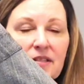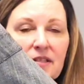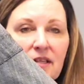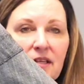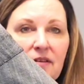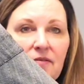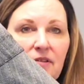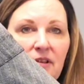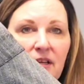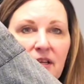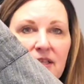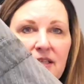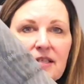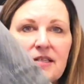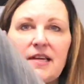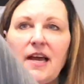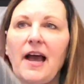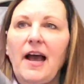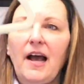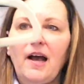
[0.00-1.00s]
sleeveless
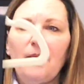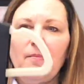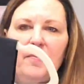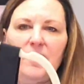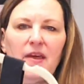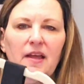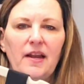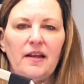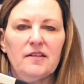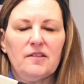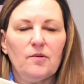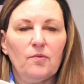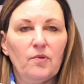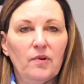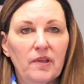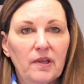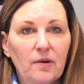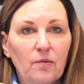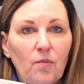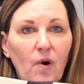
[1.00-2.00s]
top that has a
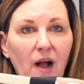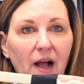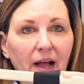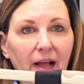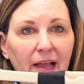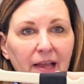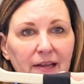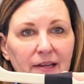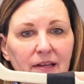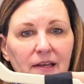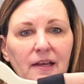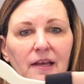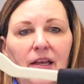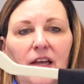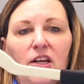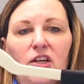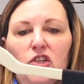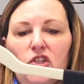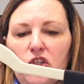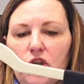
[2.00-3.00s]
really wide
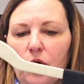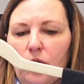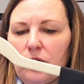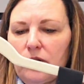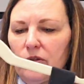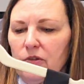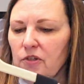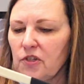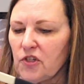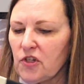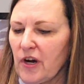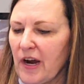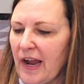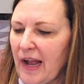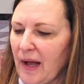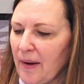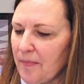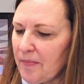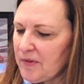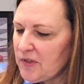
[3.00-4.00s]
shoulder
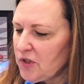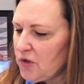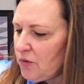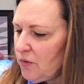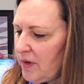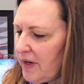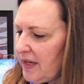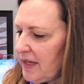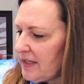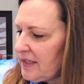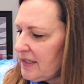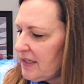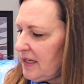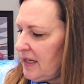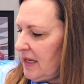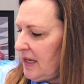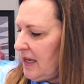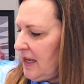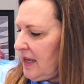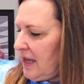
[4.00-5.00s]
strap to it.
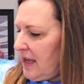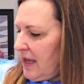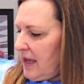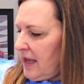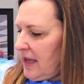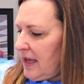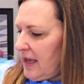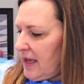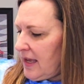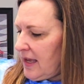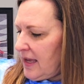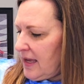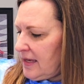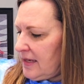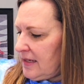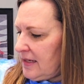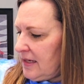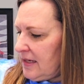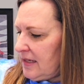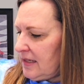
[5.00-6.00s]

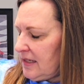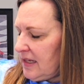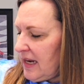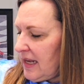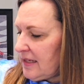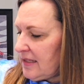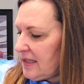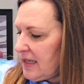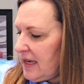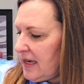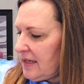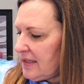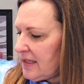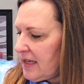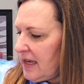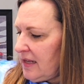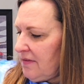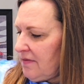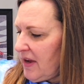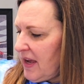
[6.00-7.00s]
And did I say it's
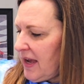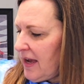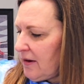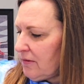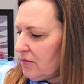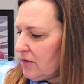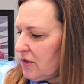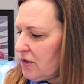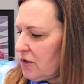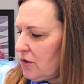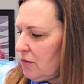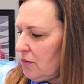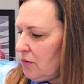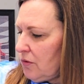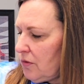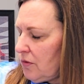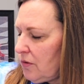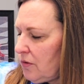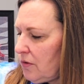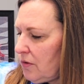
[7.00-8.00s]
kind of a
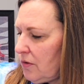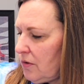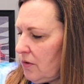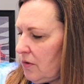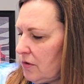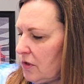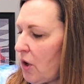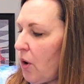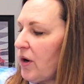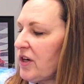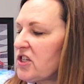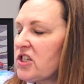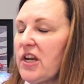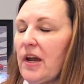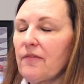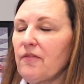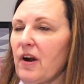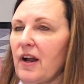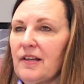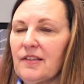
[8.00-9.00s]
houndstooth? No, a
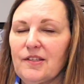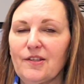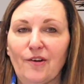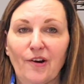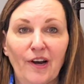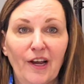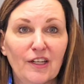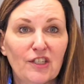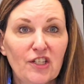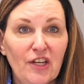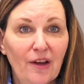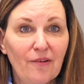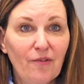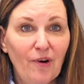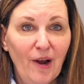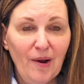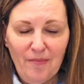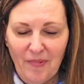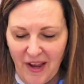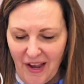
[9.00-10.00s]
chevron, sorry, a
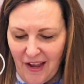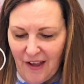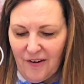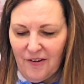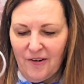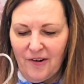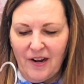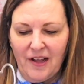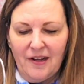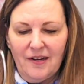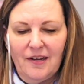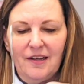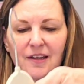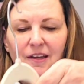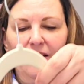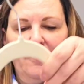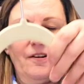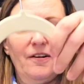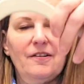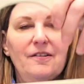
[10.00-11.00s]
chevron pattern on
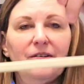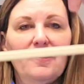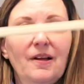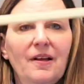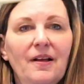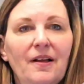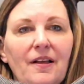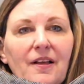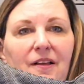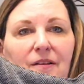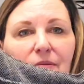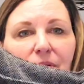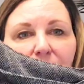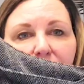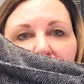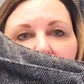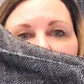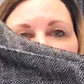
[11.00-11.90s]
here. We'll